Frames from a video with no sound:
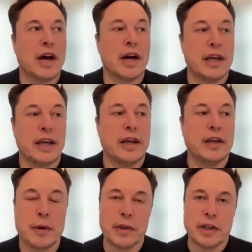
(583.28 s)
Uh, he
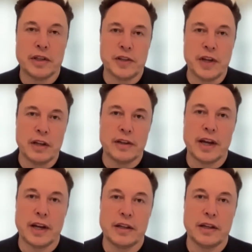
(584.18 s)
has publicly stated
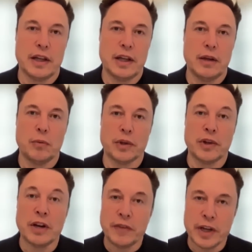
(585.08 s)
that he
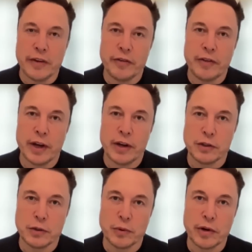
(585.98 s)
will not be coming back
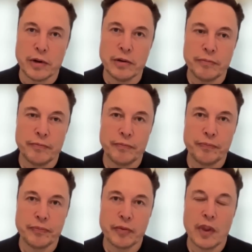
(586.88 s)
to Twitter
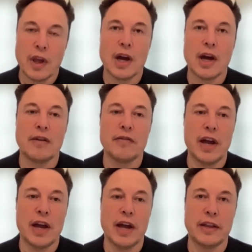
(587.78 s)

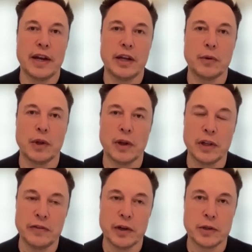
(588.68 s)
um, and that he will
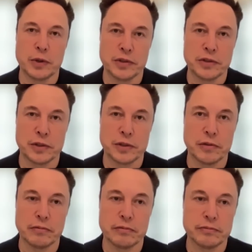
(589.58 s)
only be on Truth Social.